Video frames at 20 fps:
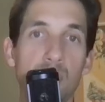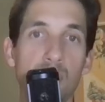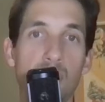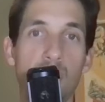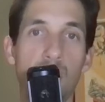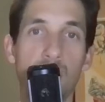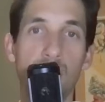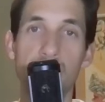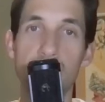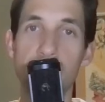
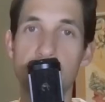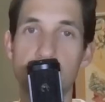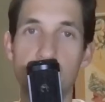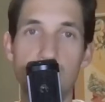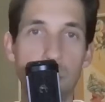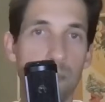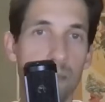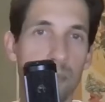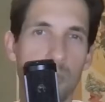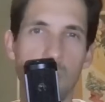
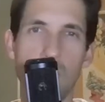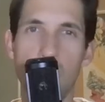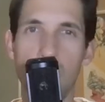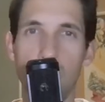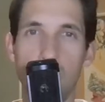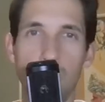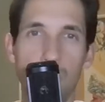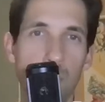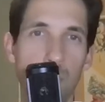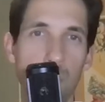and
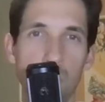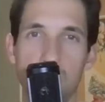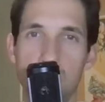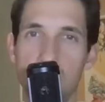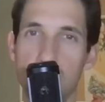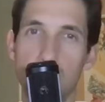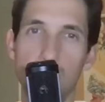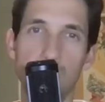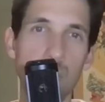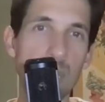they're able
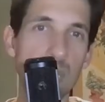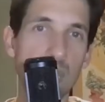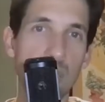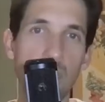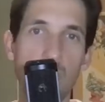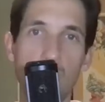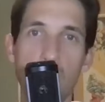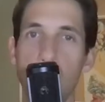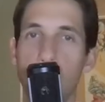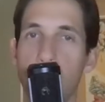to really
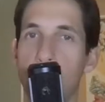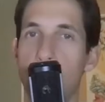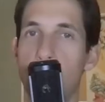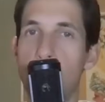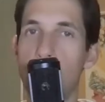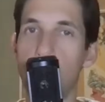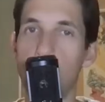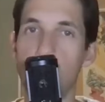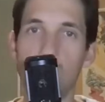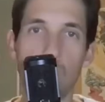go
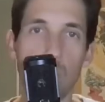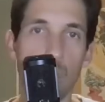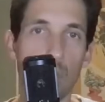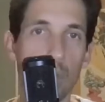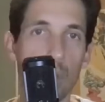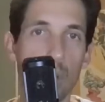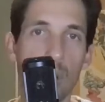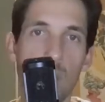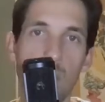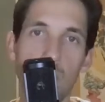far with the
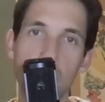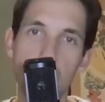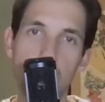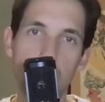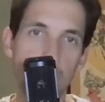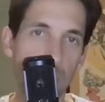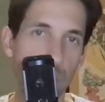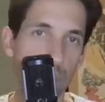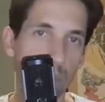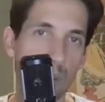look and
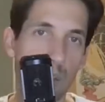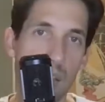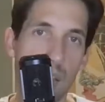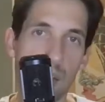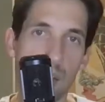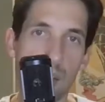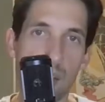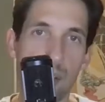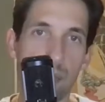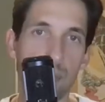put
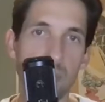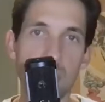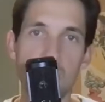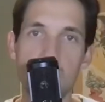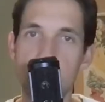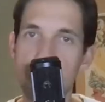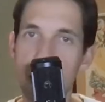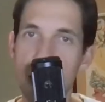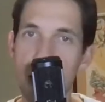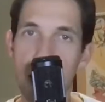rain in every
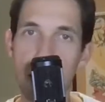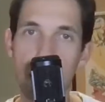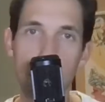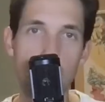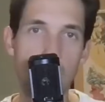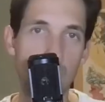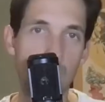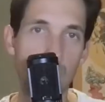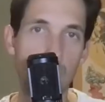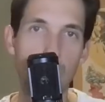scene and
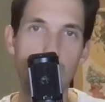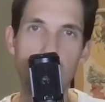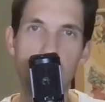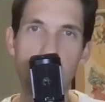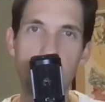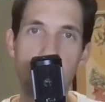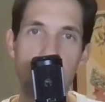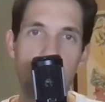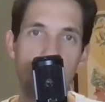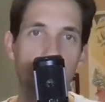make it a
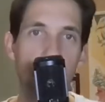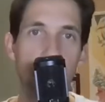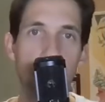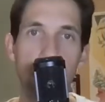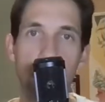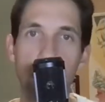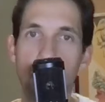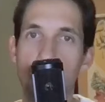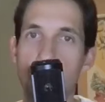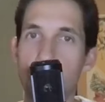big
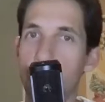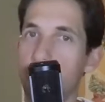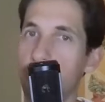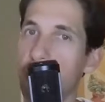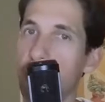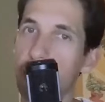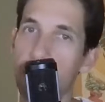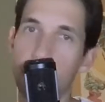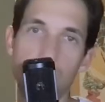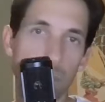film and
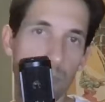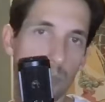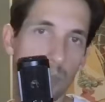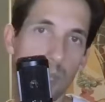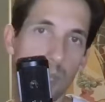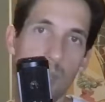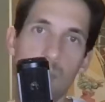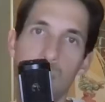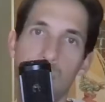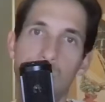get,
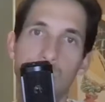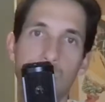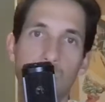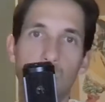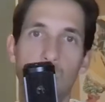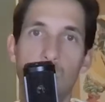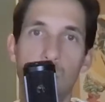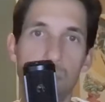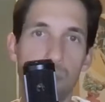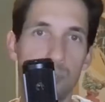you know,
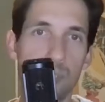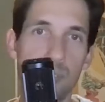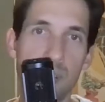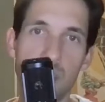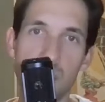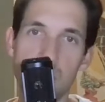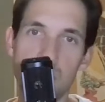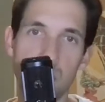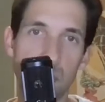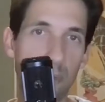100
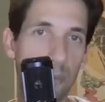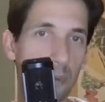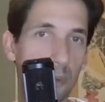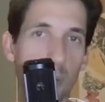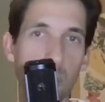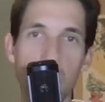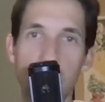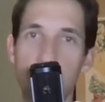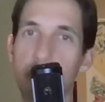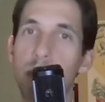days to
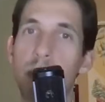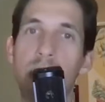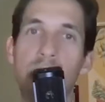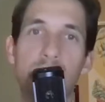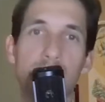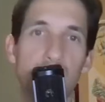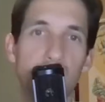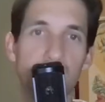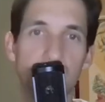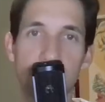film it or
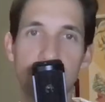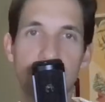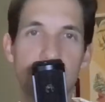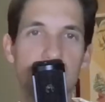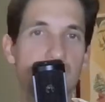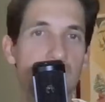whatever and